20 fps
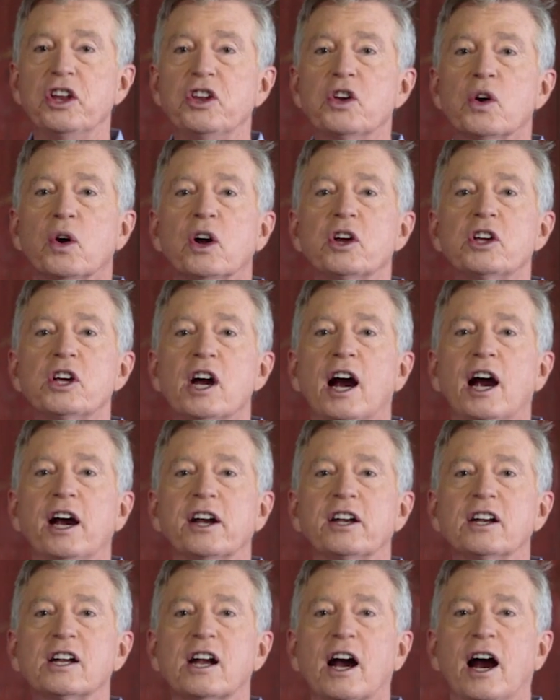in your
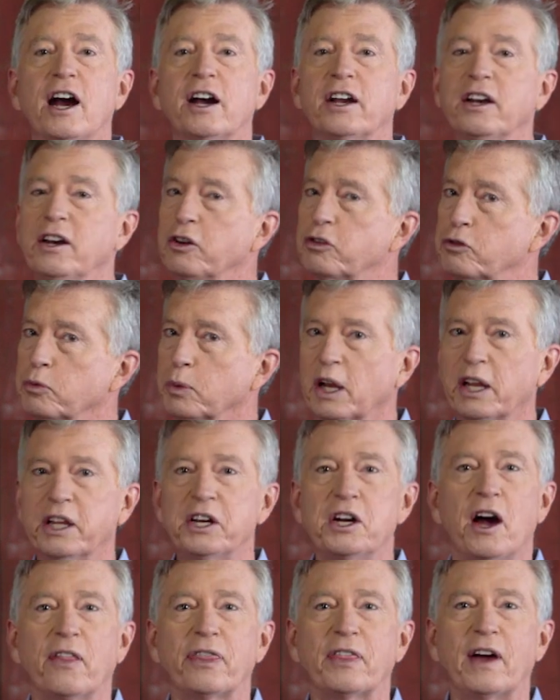yard and garden is
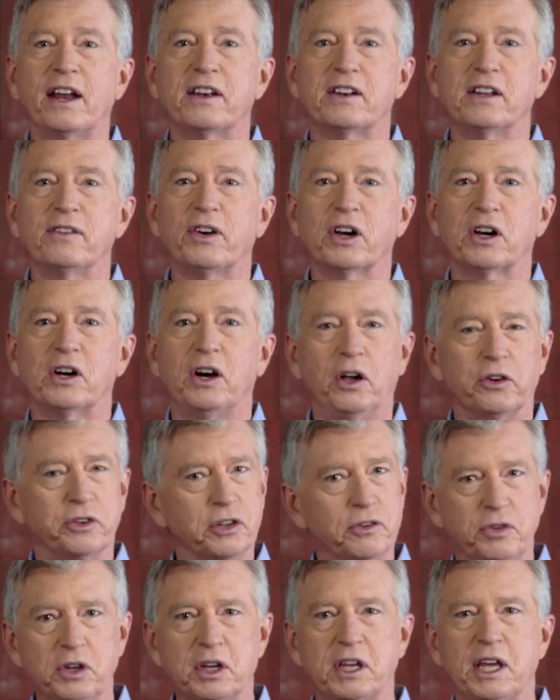really not that
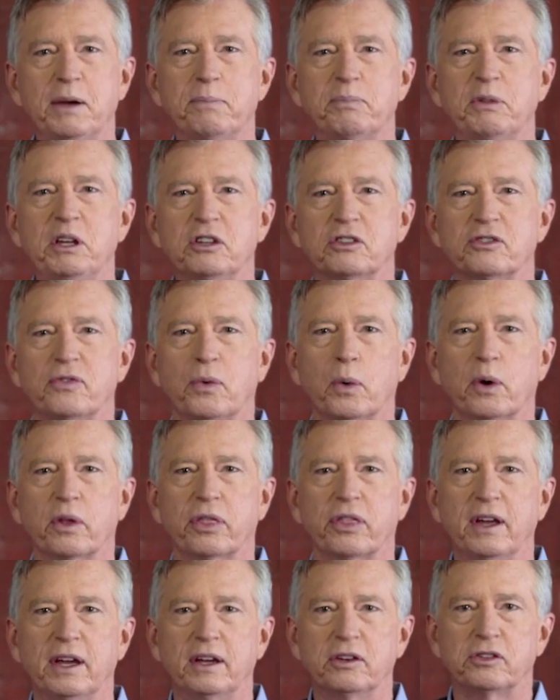difficult if you keep these 4
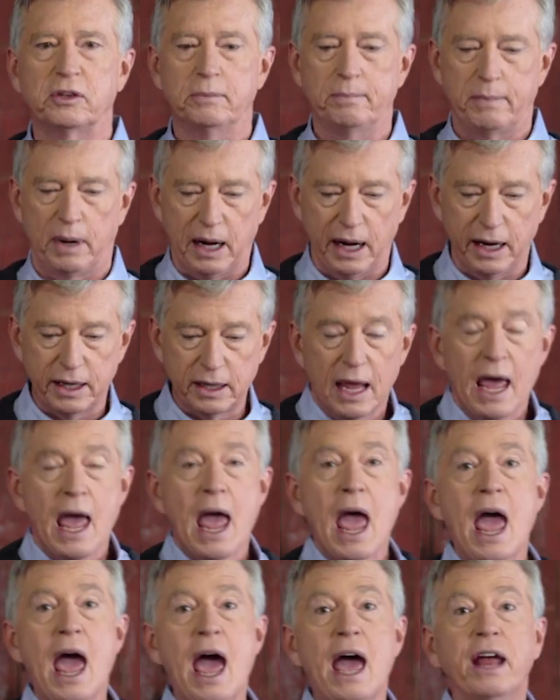things in mind,
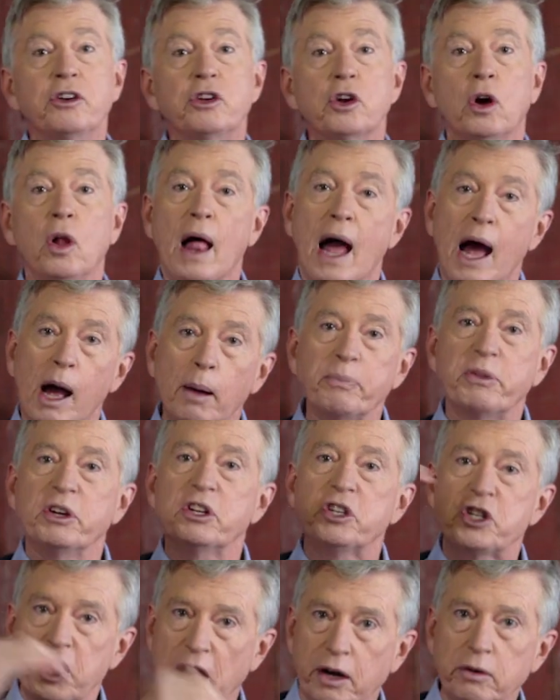and you'll help
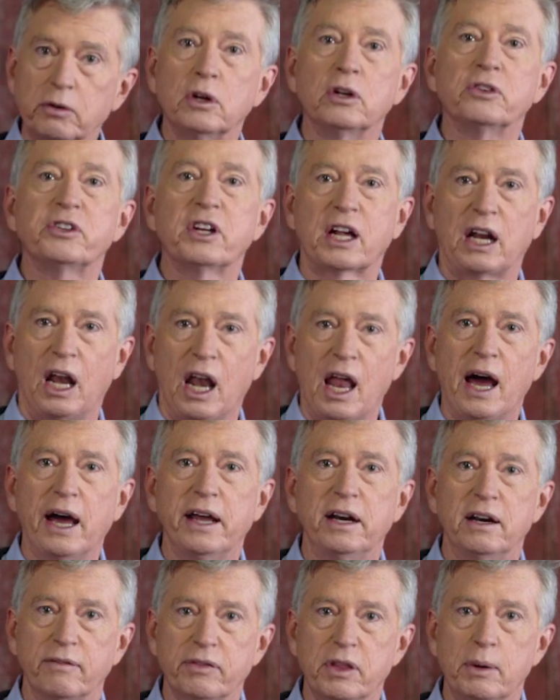the general
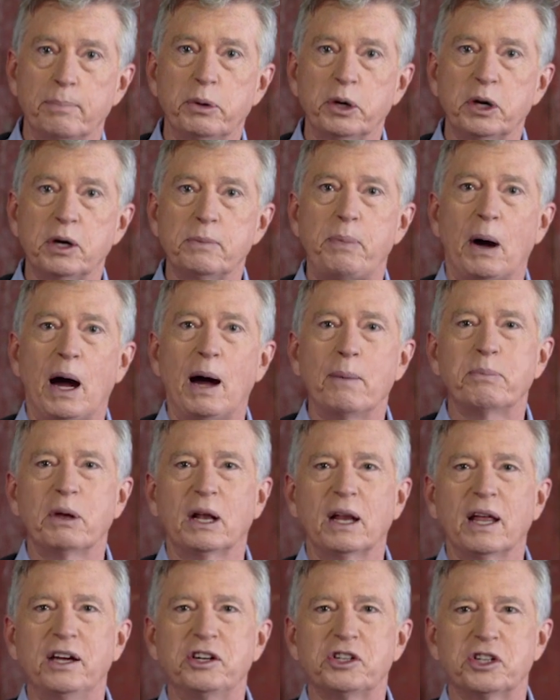decline of the bird
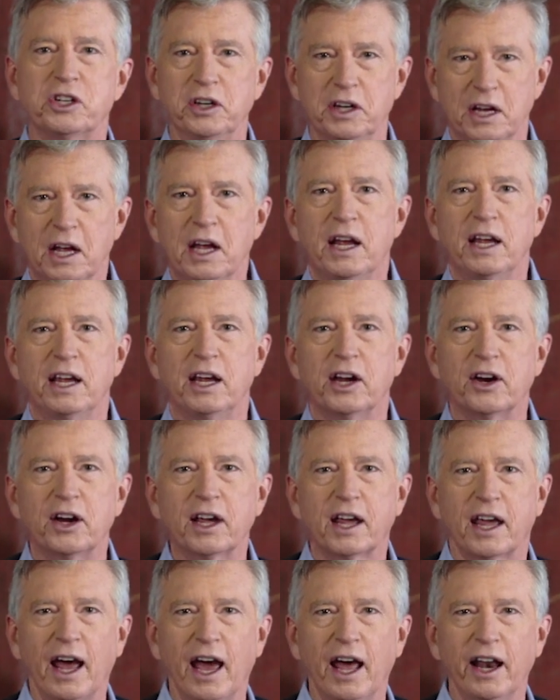population
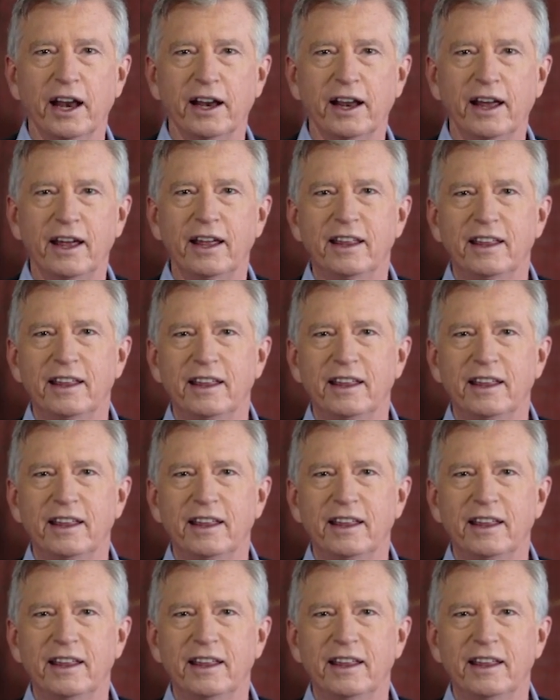here in Canada.